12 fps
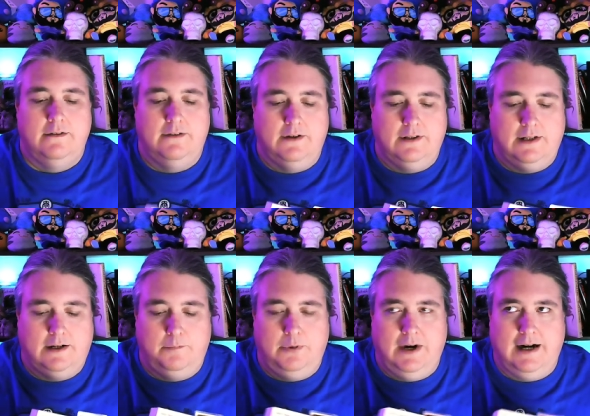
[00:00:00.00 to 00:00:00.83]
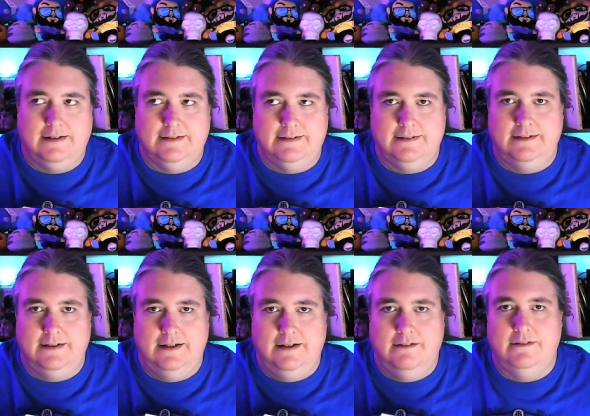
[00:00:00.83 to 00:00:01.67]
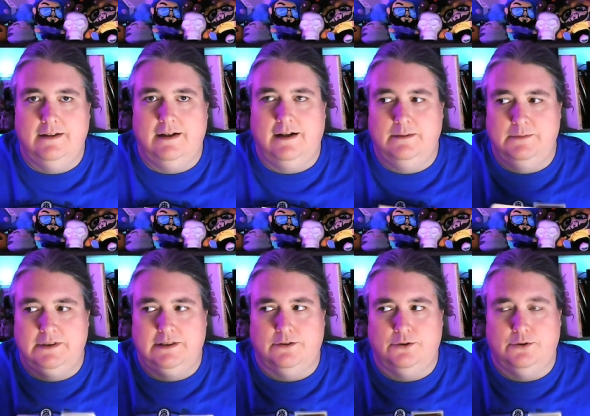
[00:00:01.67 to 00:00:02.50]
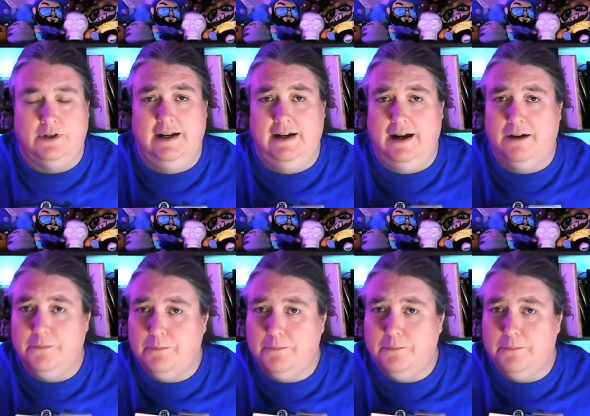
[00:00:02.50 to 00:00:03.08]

There are a lot of practices in here that I am still trying out